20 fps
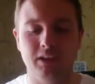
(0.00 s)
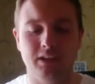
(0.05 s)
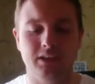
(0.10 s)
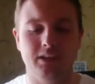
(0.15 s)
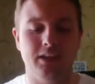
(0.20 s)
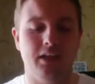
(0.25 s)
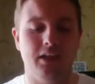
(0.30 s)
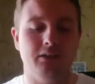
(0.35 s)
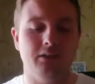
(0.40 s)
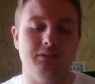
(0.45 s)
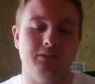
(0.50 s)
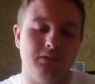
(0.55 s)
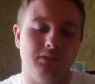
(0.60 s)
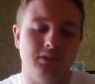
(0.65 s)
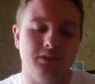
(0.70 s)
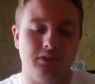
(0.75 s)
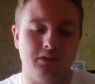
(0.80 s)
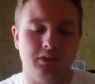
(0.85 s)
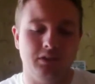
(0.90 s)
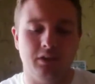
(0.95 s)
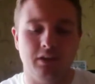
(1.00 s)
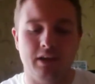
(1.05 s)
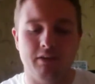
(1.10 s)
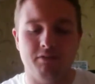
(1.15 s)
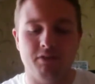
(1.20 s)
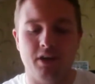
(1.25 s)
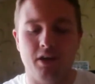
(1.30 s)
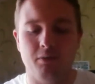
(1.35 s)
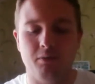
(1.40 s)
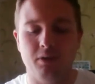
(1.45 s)
You'll
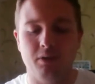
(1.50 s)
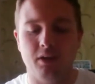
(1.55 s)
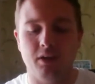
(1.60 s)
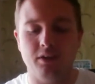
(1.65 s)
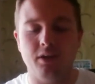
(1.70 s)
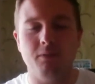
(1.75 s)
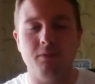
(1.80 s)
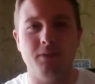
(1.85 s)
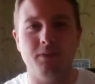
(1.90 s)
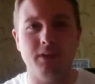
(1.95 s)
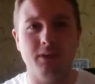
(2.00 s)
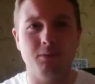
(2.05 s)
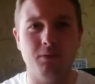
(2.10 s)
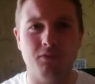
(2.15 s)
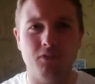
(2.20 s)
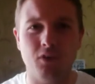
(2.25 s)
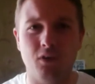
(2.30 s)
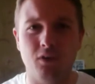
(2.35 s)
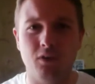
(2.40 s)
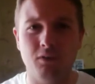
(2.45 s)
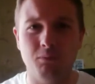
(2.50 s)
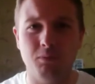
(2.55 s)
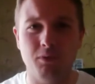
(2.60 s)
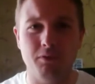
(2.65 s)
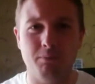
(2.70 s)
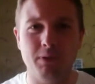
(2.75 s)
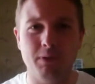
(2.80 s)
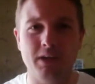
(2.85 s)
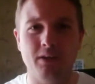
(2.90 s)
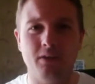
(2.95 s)
never know. And I don't think would
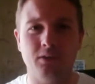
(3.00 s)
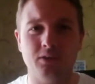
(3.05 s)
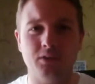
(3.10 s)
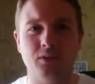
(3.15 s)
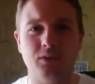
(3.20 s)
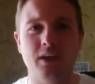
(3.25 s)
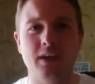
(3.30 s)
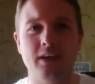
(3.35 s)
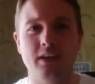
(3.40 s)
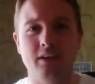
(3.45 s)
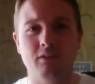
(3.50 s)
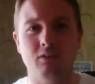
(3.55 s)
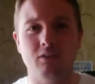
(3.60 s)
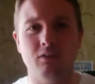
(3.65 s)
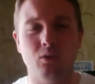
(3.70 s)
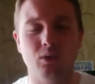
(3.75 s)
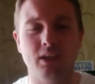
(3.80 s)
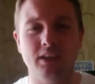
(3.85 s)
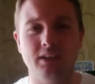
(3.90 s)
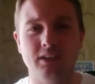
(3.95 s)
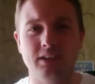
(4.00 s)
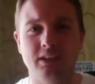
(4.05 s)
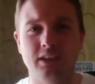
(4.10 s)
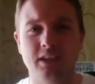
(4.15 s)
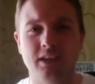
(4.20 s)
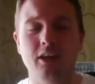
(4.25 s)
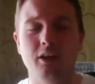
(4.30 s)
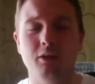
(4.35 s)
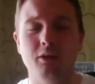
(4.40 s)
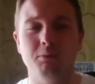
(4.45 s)
have beaten Australia or Kingston
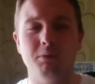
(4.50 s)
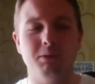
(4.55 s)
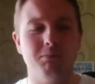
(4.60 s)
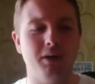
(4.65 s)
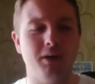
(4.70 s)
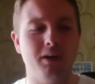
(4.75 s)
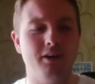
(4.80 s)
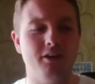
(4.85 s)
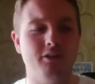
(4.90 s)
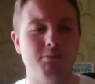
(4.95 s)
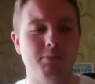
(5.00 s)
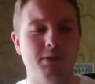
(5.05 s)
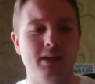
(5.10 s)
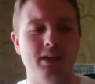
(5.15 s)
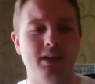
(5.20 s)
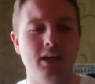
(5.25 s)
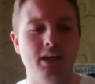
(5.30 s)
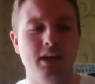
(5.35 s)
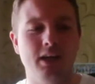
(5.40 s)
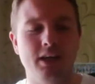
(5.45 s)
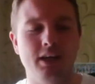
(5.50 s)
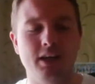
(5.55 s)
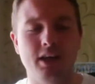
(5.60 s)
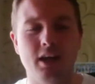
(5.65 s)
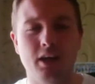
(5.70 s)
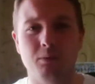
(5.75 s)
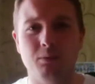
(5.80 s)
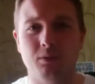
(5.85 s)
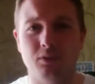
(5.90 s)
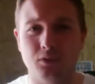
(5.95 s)
Hill, but might have been,
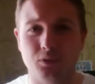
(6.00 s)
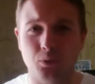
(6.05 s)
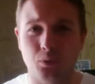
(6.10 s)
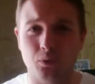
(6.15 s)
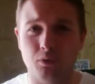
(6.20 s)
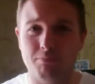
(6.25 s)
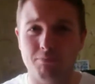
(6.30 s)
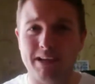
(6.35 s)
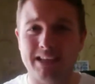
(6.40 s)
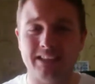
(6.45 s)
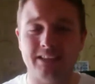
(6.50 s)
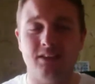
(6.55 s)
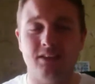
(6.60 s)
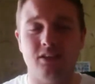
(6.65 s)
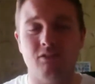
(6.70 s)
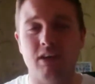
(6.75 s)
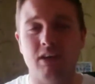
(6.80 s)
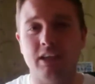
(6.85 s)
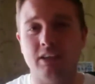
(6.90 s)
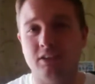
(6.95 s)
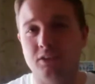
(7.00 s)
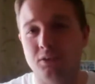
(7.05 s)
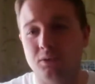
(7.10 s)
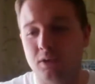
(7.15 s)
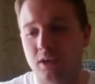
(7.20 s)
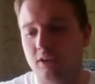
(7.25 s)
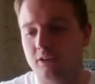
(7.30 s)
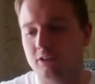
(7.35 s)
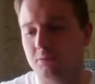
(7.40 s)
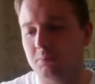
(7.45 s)
sort of best of the rest. Who
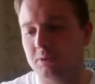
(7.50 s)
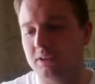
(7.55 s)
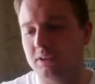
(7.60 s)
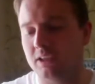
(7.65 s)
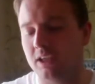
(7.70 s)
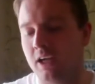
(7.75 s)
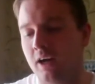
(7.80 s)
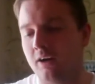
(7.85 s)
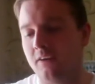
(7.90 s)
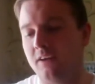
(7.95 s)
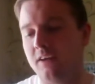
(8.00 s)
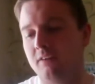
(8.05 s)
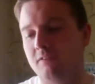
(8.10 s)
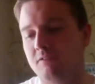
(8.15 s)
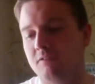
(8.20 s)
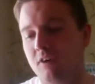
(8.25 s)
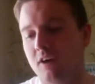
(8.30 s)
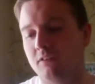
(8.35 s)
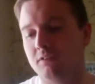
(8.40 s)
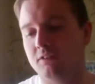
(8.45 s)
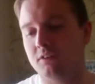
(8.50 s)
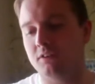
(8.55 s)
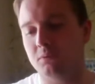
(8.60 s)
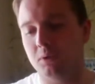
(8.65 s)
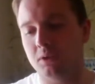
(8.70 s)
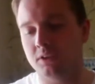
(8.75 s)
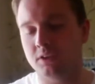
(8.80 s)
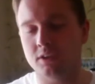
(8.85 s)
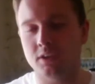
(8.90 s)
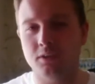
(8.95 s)
knows? But I think at 5 to
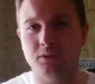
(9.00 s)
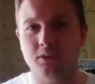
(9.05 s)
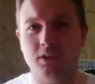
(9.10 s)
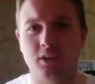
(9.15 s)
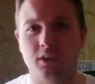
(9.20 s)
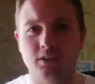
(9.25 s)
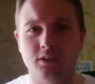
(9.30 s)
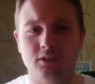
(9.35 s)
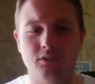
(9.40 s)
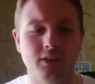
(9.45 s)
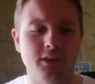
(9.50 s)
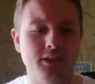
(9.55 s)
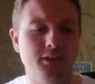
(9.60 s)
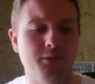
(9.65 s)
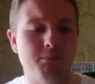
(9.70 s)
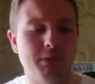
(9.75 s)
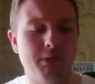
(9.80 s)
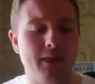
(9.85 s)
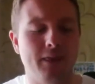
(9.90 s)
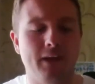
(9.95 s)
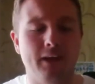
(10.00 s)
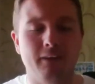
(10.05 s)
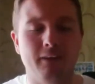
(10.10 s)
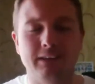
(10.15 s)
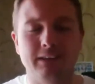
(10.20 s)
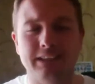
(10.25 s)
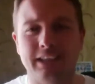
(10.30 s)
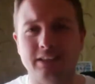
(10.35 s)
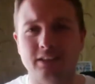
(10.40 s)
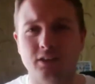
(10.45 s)
1, Snow Sky's a really good bet there
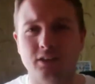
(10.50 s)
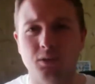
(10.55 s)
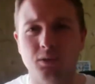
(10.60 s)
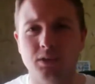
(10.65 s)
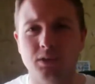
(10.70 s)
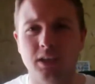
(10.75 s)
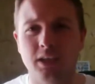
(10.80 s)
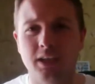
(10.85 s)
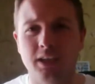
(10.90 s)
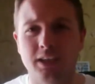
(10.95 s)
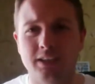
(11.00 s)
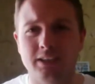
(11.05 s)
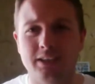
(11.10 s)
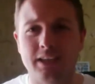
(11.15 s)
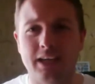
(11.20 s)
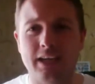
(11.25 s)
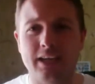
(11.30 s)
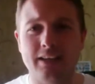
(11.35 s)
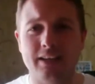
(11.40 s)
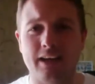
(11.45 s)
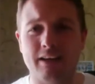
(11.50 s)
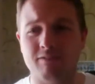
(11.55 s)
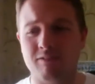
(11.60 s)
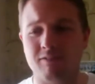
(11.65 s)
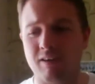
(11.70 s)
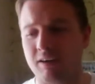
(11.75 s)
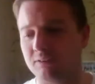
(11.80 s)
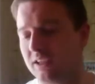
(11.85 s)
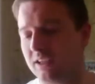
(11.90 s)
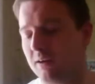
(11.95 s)
at Ascot today, and that
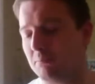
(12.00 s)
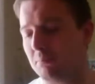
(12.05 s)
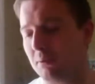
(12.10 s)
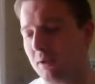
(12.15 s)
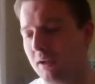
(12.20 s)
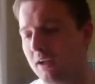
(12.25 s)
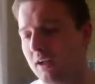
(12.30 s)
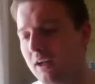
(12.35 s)
rounds up